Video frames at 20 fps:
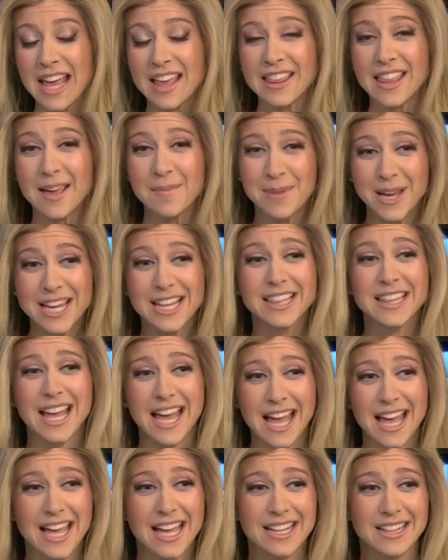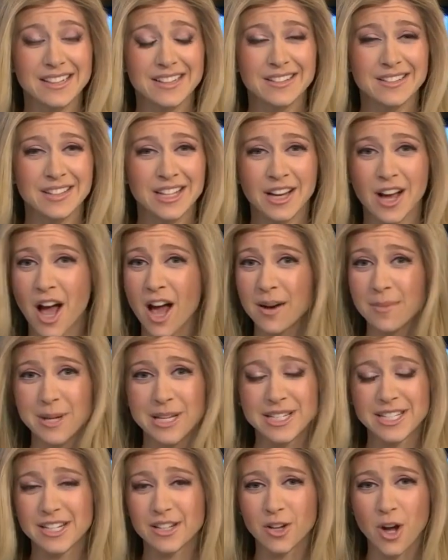They mean that the economy
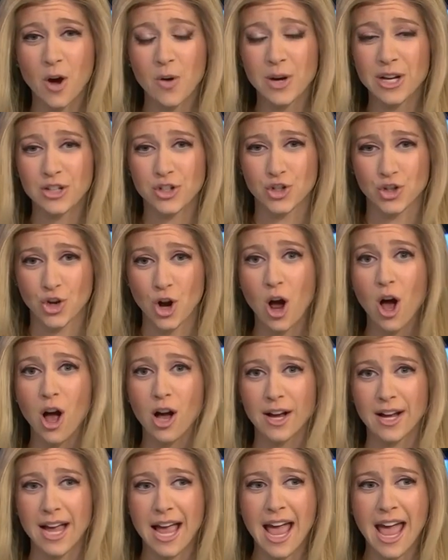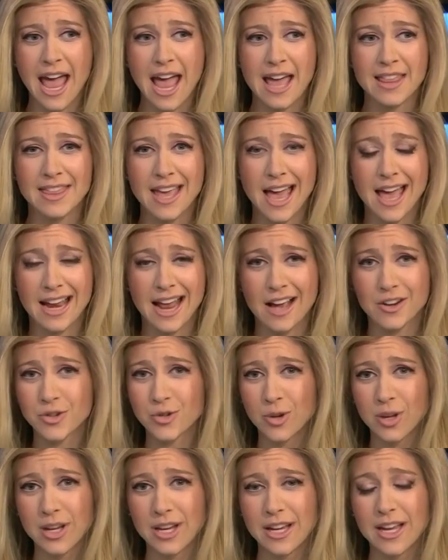is still going strong and that
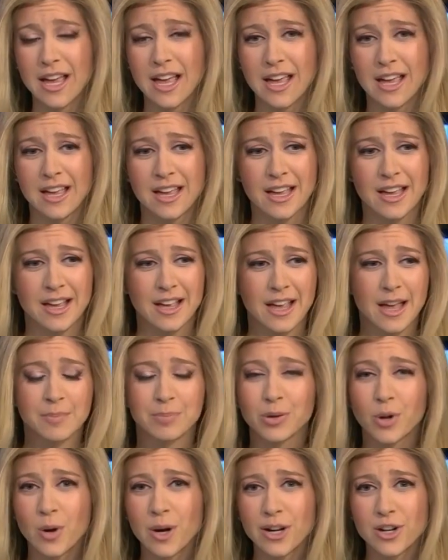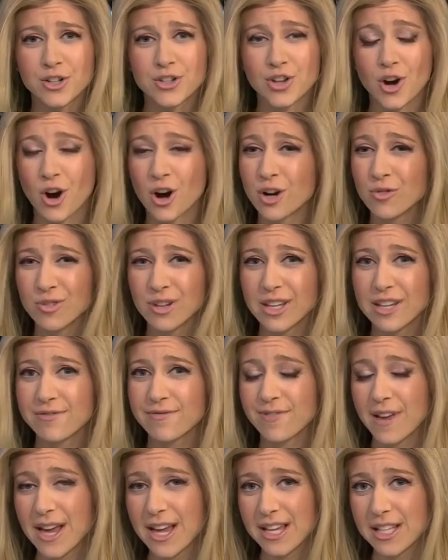actually employers aren't really
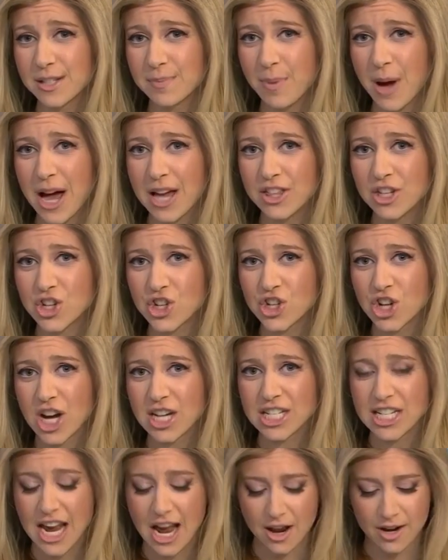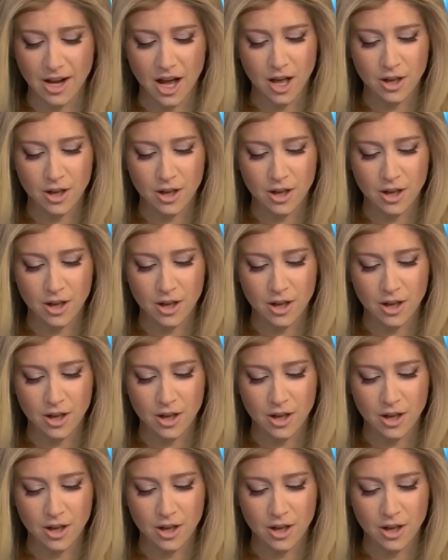fazed by the shutdown.